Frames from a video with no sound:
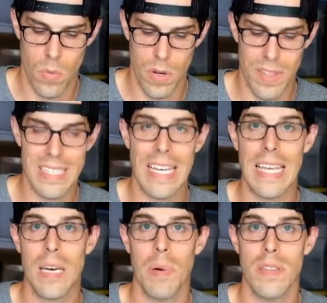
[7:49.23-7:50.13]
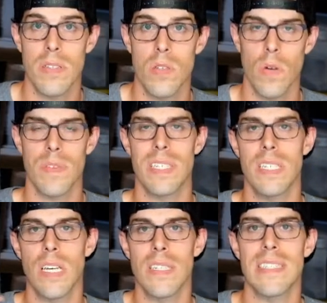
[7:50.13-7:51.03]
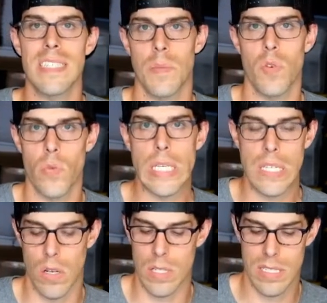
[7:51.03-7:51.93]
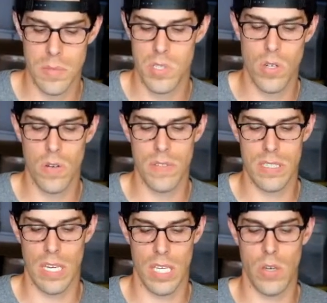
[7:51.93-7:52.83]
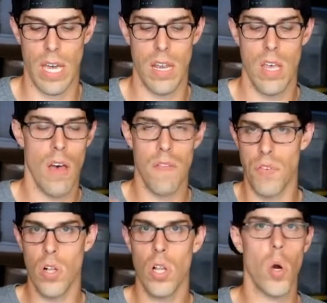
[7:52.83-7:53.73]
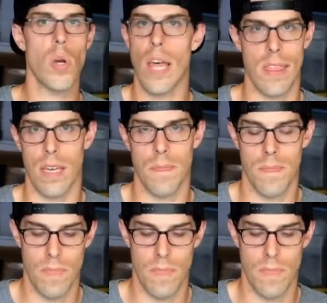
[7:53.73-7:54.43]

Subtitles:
One of the things I like about this stove is it does simmer really lowly. Some stove, it's like you get full or nothing.